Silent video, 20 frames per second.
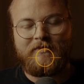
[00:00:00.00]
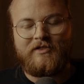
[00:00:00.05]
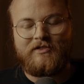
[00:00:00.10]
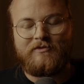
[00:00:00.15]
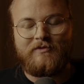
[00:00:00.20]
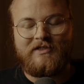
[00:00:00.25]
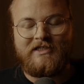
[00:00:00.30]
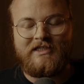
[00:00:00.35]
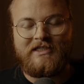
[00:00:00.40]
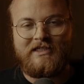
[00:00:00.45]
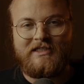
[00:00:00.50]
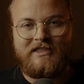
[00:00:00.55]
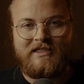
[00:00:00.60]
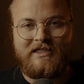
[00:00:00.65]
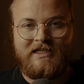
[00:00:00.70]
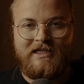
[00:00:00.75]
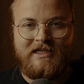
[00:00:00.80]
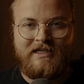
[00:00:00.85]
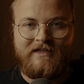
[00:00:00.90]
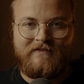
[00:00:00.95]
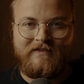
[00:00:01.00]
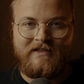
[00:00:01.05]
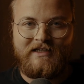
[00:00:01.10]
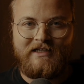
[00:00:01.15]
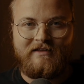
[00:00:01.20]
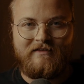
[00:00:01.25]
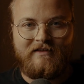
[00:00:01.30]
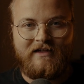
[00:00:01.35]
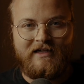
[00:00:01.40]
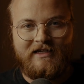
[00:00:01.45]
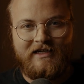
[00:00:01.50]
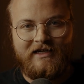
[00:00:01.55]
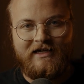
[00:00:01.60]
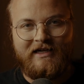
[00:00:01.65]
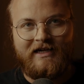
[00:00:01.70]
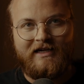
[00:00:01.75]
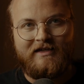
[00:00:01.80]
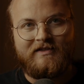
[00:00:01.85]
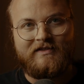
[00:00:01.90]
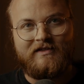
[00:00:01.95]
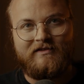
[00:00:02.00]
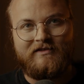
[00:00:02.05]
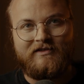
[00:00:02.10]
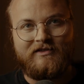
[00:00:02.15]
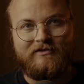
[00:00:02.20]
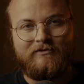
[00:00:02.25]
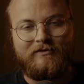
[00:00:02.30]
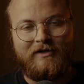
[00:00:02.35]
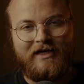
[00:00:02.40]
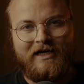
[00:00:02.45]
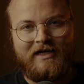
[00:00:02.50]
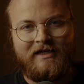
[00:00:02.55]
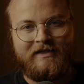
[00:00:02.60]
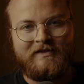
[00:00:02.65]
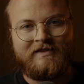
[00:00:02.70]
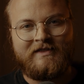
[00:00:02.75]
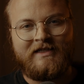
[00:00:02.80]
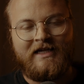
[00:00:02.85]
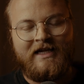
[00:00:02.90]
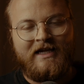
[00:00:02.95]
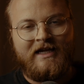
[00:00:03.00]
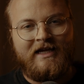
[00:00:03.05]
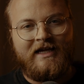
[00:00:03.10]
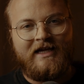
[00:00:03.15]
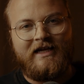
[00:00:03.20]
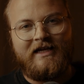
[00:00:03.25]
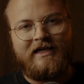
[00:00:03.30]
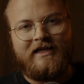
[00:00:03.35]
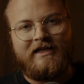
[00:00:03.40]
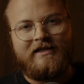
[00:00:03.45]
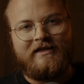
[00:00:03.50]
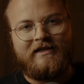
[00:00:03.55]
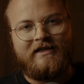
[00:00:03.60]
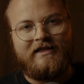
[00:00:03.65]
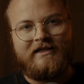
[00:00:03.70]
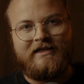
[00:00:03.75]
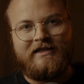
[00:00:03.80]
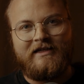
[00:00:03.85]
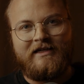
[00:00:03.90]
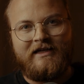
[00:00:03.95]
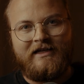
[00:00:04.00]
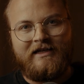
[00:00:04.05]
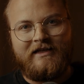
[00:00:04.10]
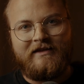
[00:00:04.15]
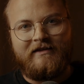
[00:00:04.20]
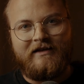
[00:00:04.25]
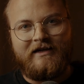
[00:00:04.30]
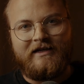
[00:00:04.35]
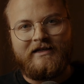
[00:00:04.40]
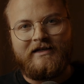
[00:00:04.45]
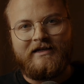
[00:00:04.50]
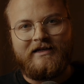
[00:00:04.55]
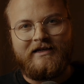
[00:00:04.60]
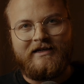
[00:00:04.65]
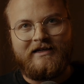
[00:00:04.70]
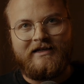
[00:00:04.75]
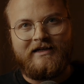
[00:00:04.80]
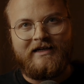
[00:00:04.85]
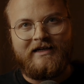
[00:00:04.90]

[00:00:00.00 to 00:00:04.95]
between the Leica SL2-S and the Leica